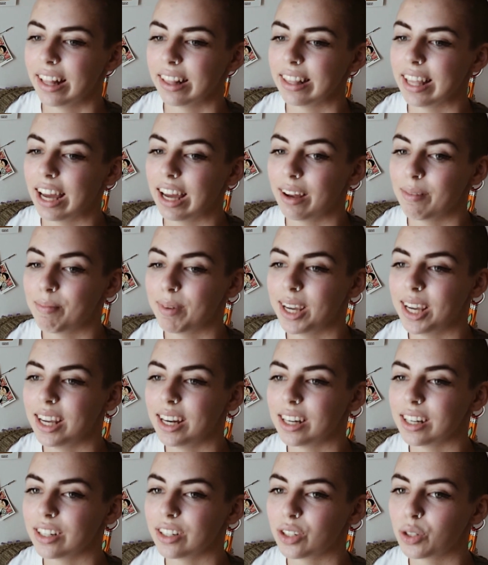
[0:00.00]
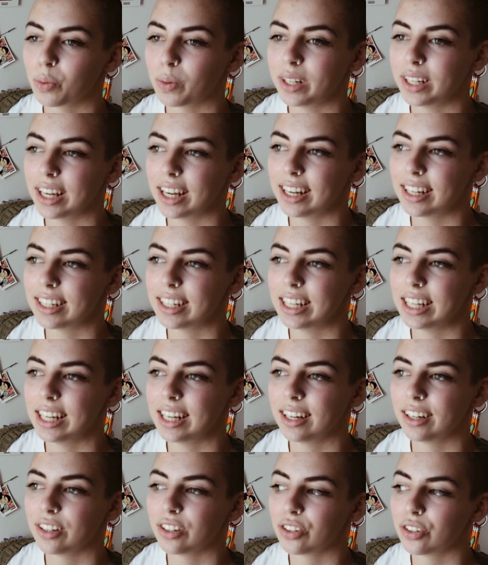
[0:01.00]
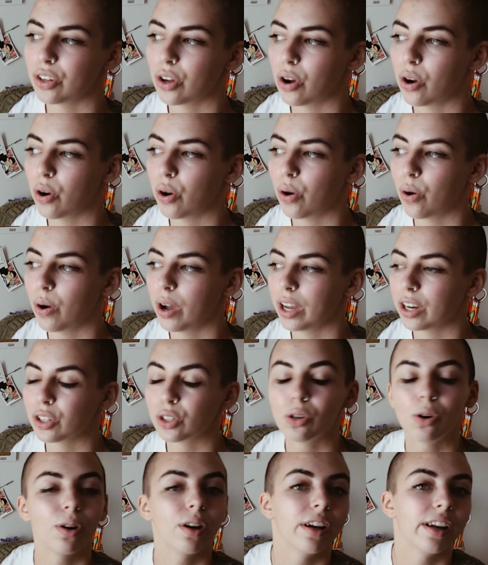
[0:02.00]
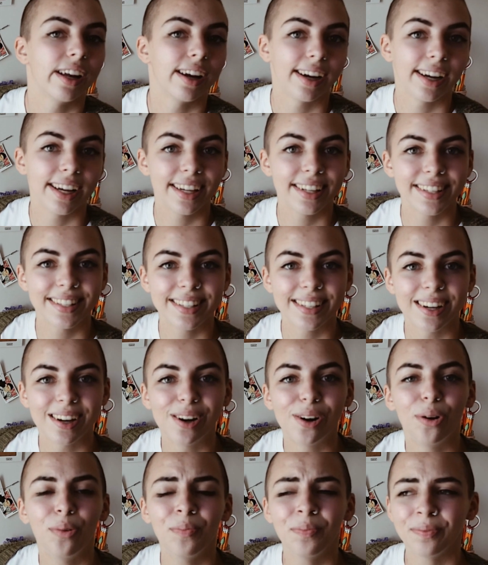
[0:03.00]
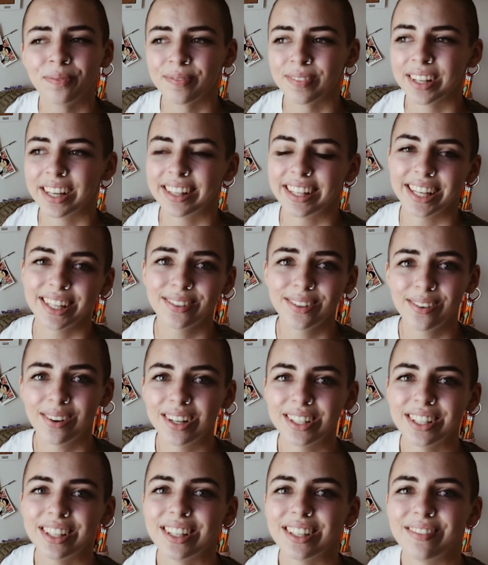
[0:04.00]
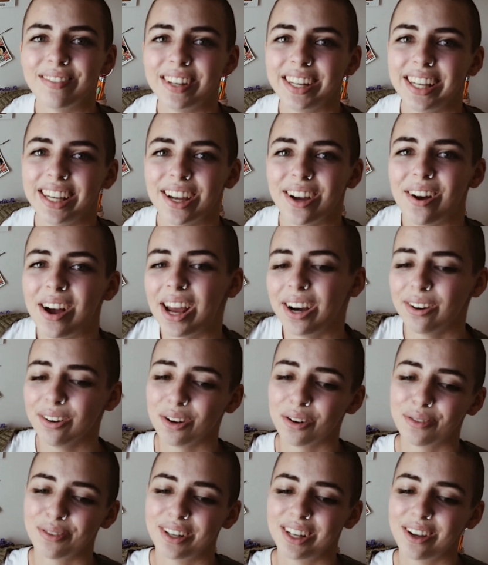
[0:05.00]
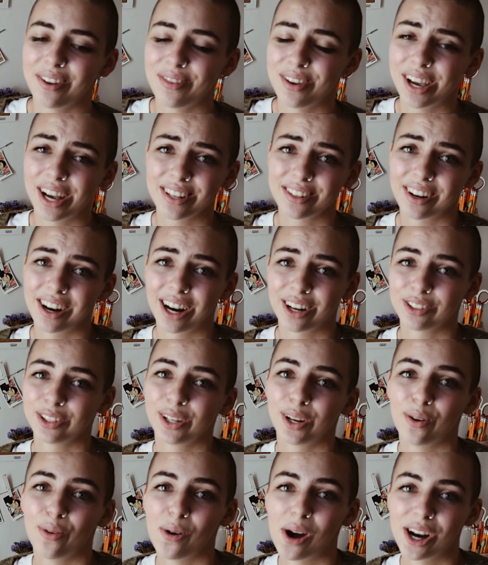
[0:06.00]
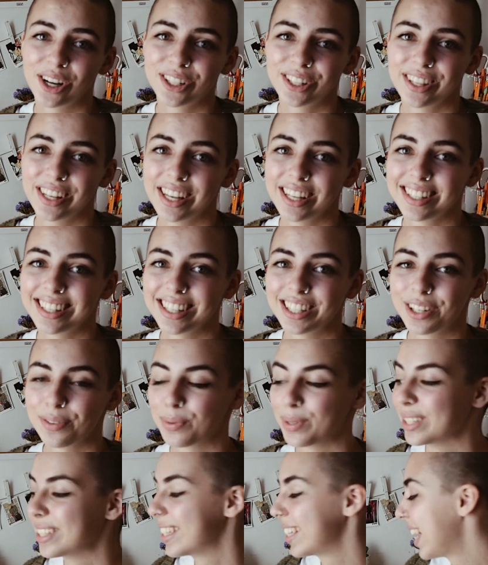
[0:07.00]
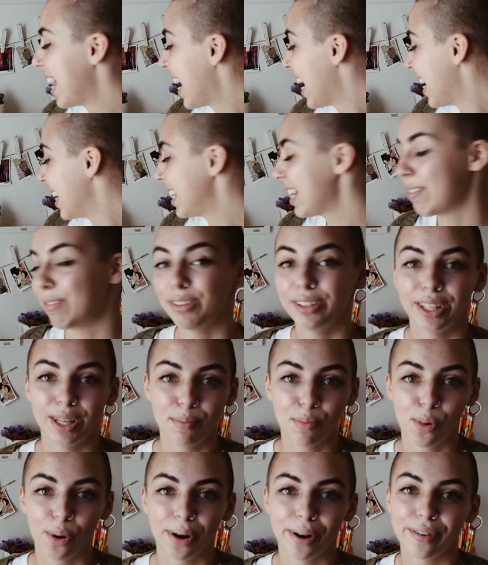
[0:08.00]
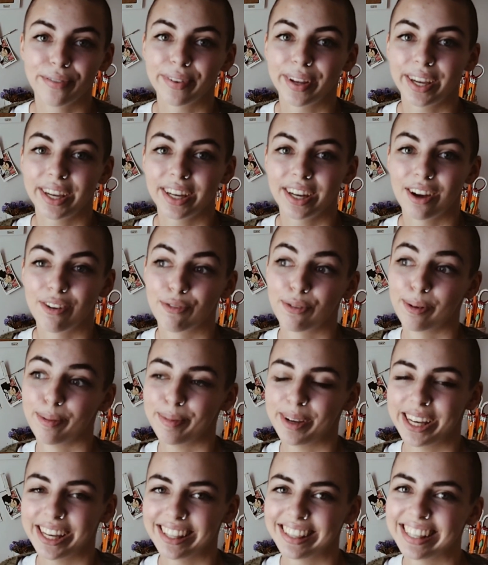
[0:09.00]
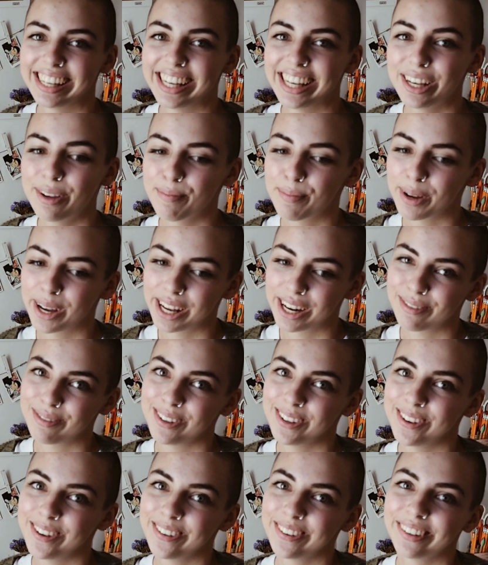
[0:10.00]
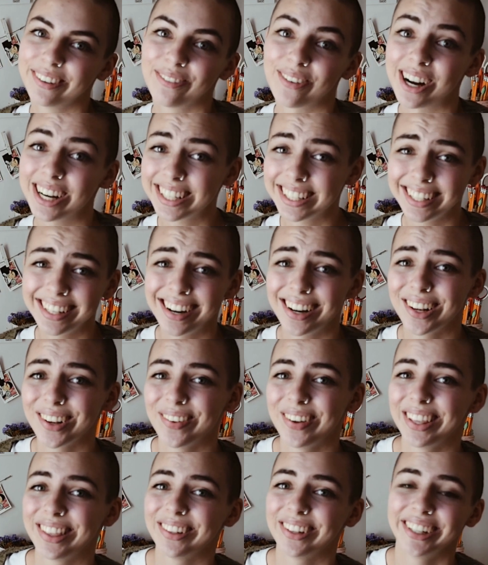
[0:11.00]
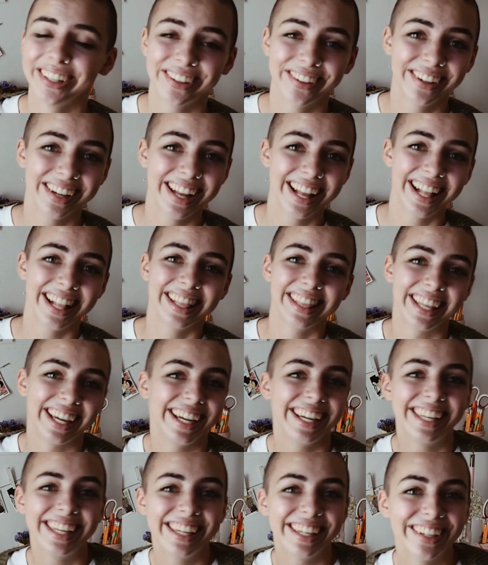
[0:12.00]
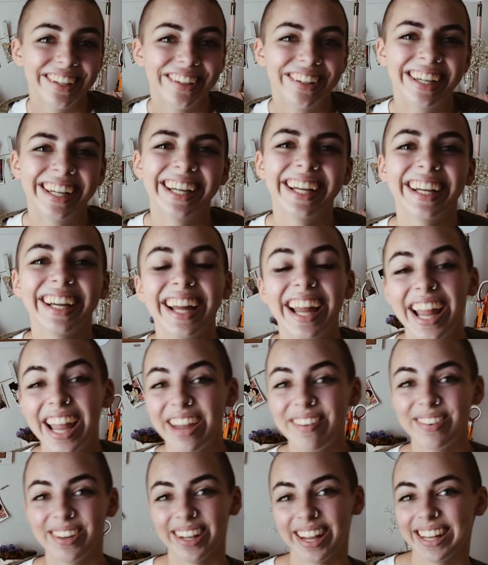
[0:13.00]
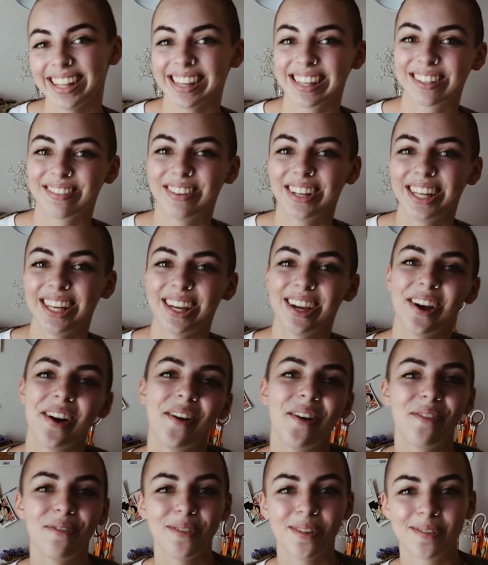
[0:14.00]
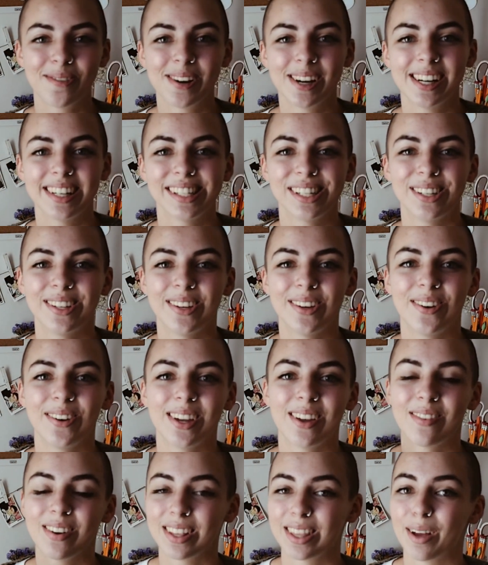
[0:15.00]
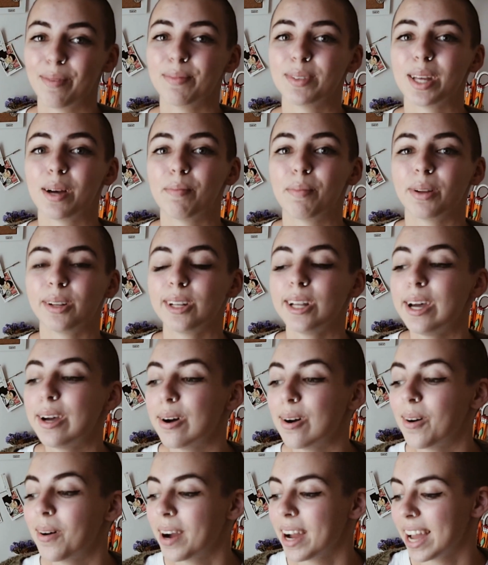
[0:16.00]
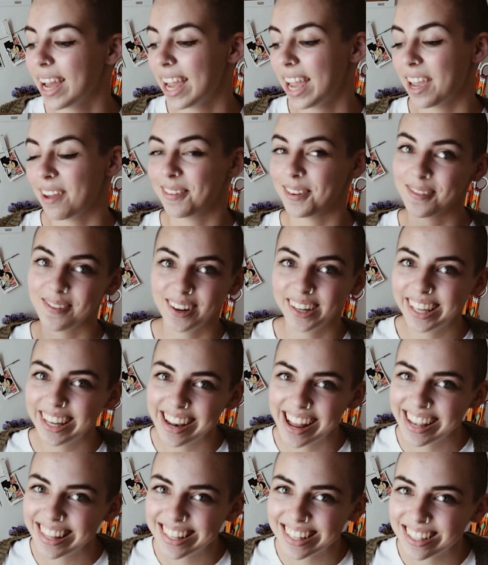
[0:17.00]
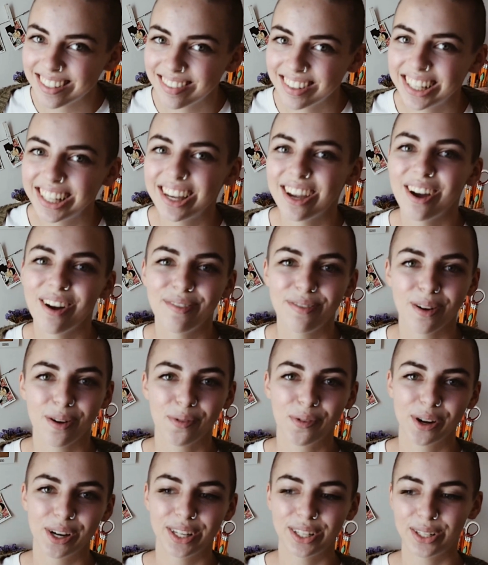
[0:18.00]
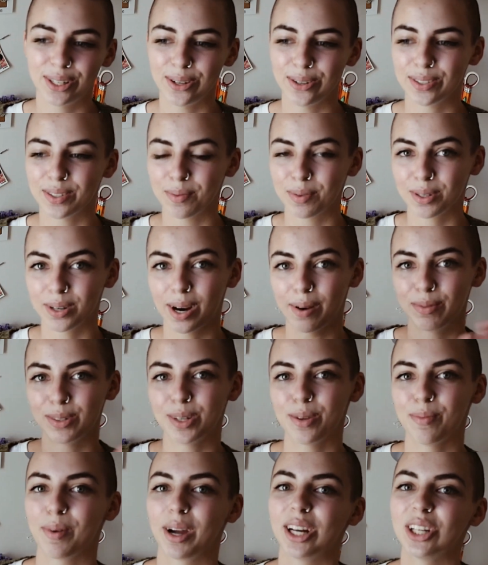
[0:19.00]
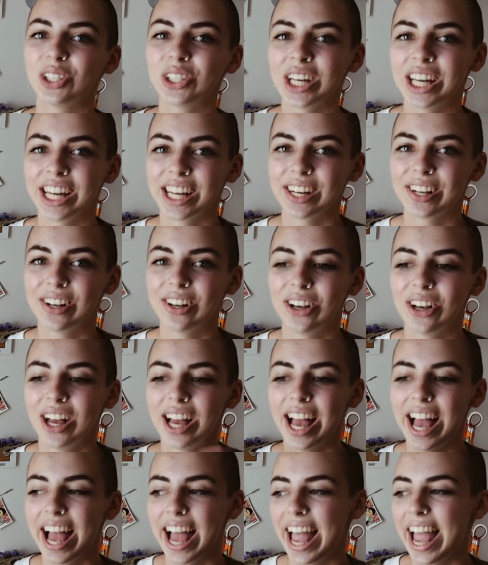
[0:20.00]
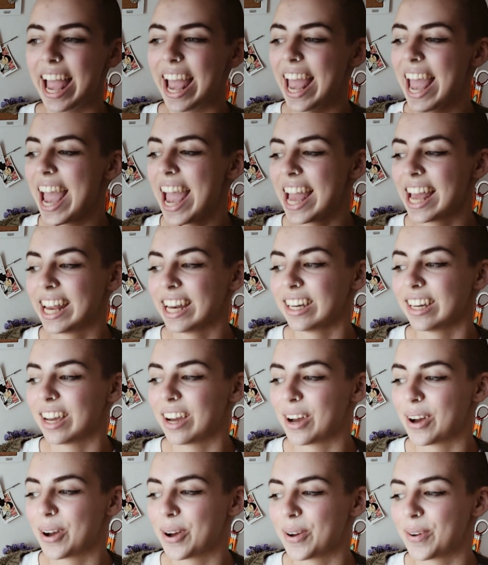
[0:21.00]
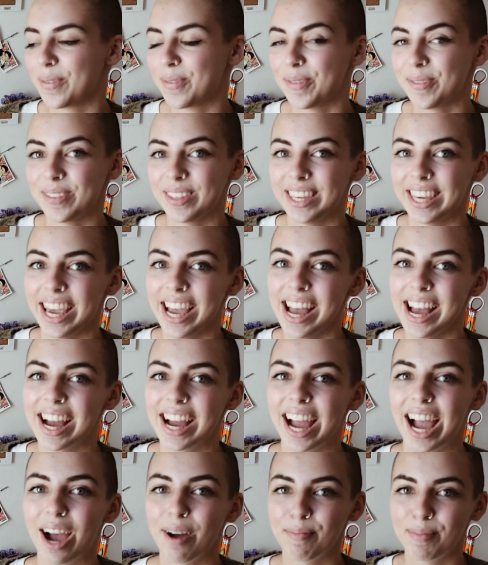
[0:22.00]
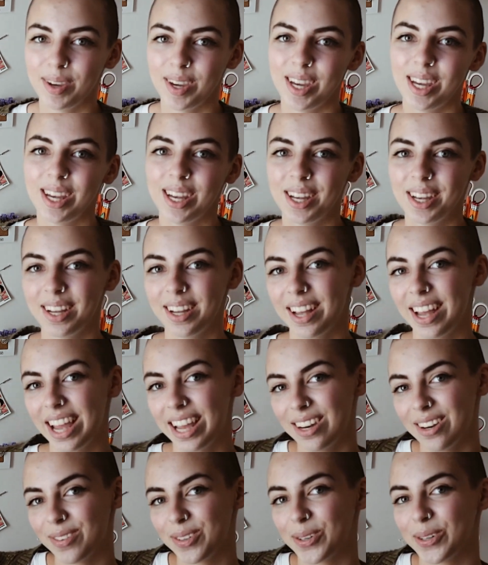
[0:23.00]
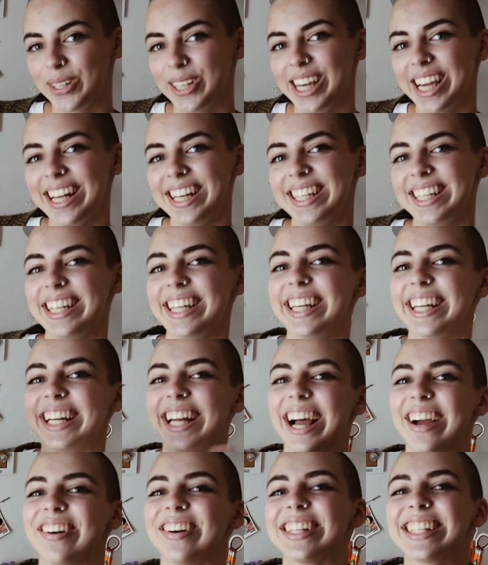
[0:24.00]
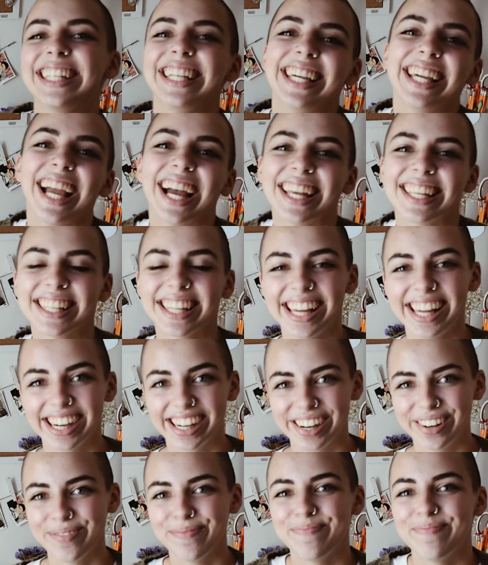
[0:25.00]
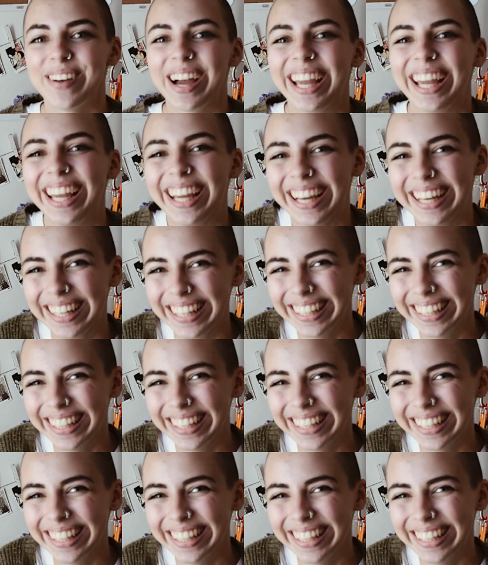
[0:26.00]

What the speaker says: that made 2018 so extraordinary. So thanks for watching this video. I don't know if any of you guys are actually going to watch this. This was definitely more of like a for me thing, but if you watched it all the way through, thank you. If you like this video, feel free to give it a thumbs up below. If you really like this video, feel free to subscribe to my channel. And yeah, happy end of 2018. I will see you guys later. Bye.